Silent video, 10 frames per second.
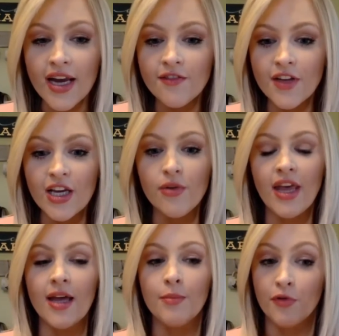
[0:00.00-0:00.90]
a video
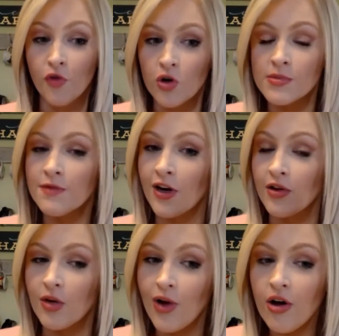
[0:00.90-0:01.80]
that performs fairly
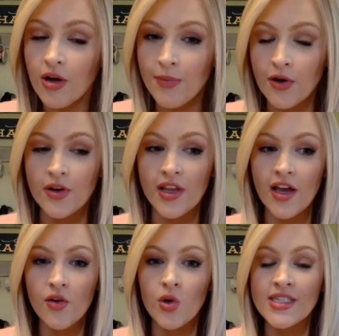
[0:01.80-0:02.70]
well compared to the other
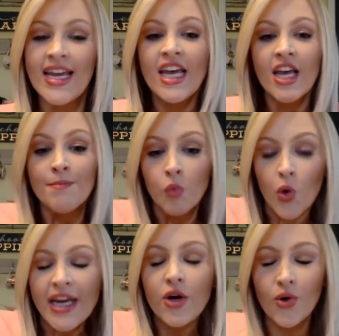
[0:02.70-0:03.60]
ones,
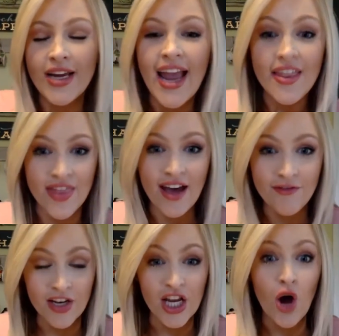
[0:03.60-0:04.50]
recreate that
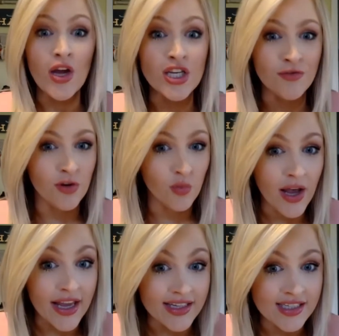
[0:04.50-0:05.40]
video in different
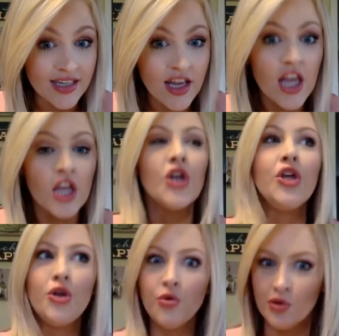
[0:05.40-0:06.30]
ways.
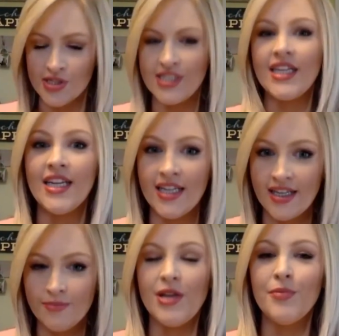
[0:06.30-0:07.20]
You will see
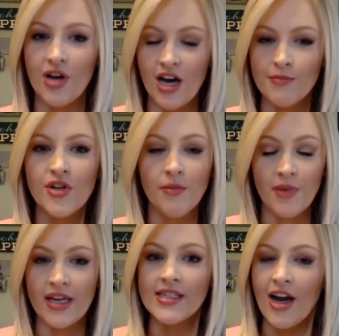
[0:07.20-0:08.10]
people come to it
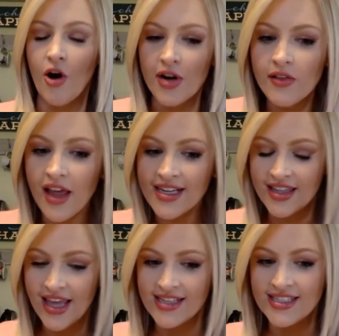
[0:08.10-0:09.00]
because they already liked
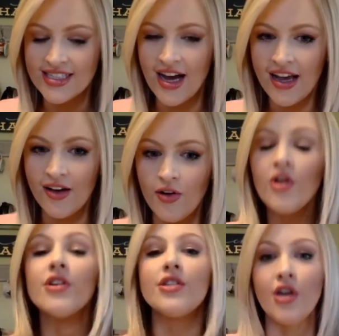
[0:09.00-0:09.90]
that style.
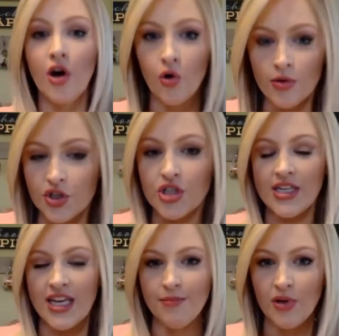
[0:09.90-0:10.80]
So just
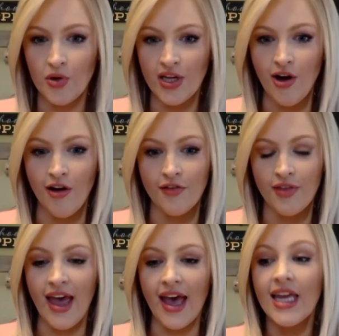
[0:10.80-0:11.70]
keep building off of
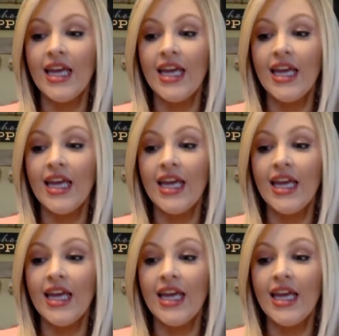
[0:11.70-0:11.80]
that.